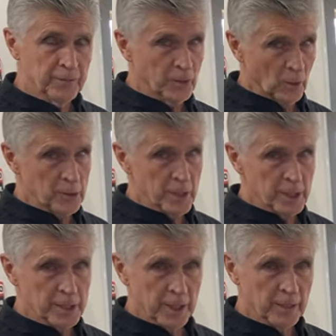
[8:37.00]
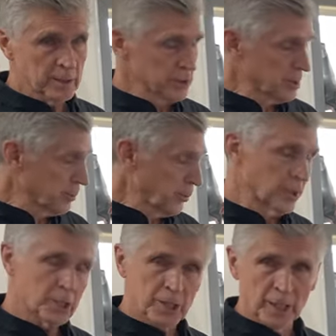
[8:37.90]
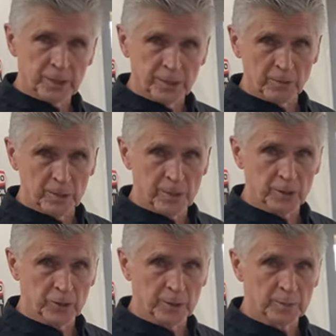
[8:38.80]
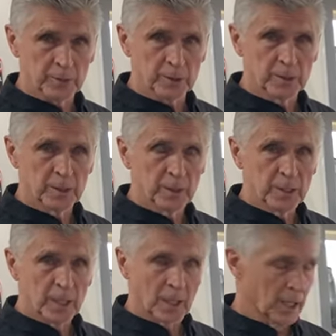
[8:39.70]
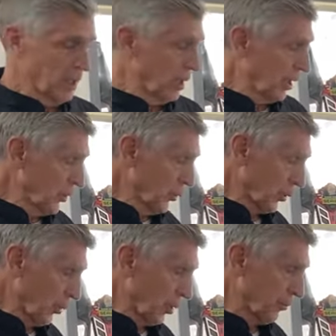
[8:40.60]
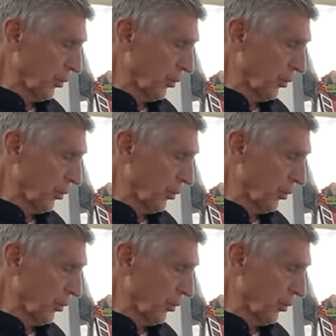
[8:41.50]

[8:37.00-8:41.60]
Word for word: If you don't change carriers, there's a pretty good chance the original shims uh, are going to work